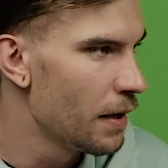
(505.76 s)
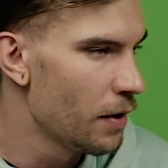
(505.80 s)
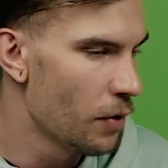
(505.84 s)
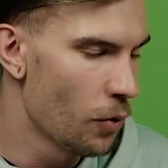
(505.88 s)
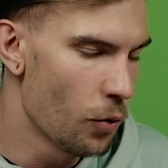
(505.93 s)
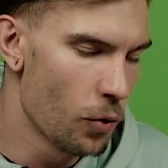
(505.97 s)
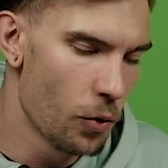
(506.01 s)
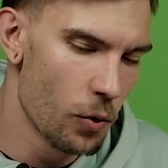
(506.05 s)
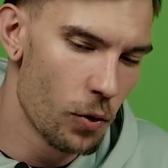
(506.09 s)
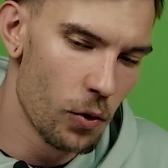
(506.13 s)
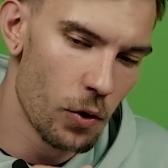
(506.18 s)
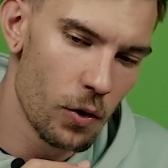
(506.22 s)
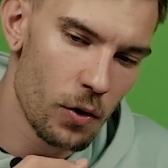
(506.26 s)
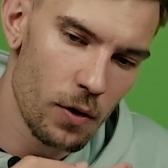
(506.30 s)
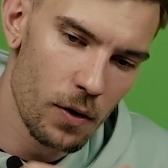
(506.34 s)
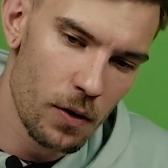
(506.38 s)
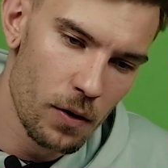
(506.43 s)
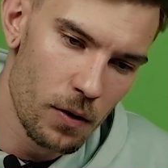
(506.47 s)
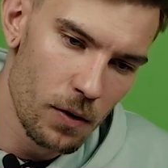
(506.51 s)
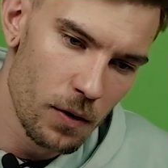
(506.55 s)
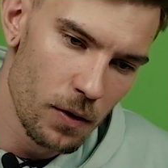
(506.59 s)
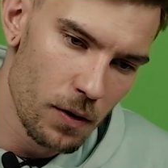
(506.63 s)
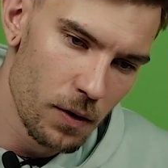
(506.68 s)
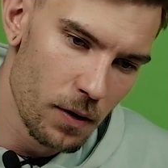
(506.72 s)

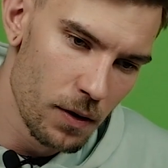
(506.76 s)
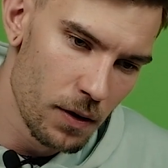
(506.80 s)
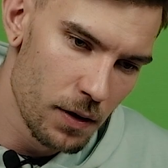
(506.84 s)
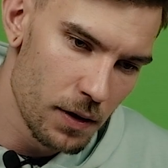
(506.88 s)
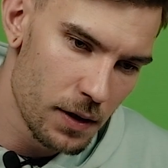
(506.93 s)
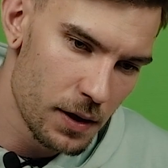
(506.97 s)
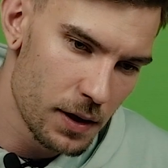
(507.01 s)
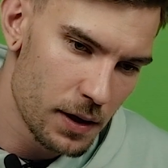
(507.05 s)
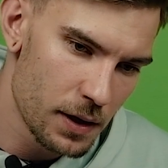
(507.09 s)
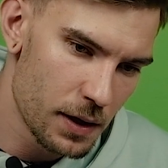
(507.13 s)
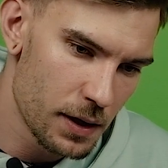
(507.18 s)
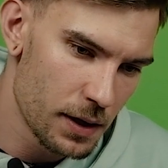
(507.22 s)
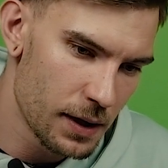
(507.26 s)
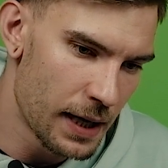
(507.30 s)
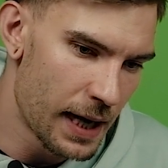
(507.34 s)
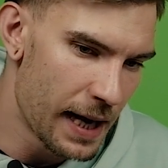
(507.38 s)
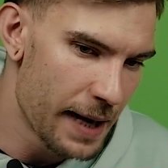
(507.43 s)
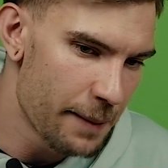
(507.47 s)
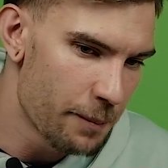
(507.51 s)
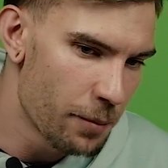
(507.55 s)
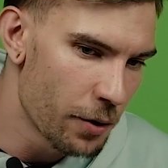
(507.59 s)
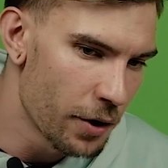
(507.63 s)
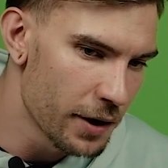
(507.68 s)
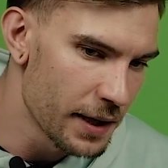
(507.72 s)
all
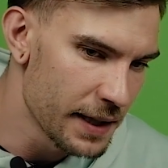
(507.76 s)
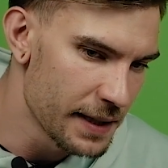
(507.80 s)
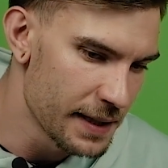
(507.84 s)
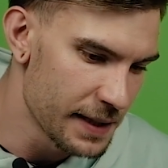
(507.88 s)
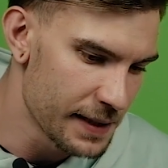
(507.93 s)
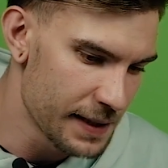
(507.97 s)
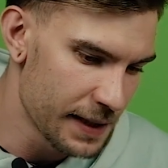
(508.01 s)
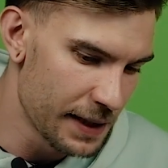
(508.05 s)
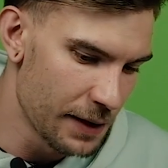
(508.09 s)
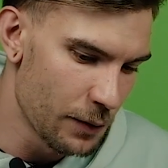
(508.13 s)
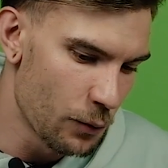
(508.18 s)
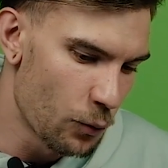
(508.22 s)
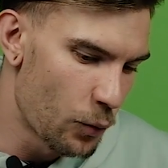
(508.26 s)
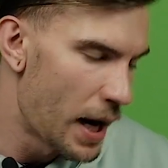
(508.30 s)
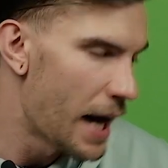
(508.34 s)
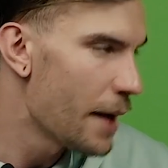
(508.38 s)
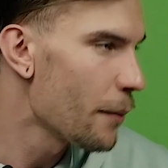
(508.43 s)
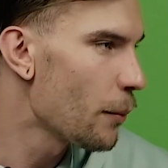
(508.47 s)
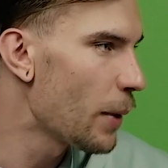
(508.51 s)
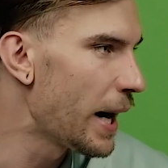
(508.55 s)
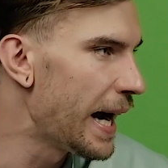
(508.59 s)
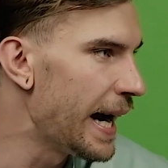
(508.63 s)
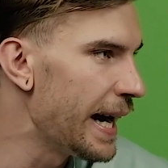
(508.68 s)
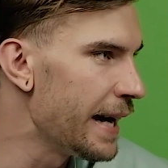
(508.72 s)
hypotheses in one
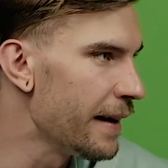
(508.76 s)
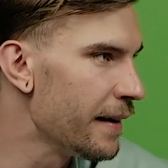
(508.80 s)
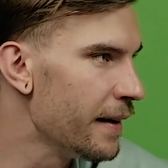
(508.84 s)
way.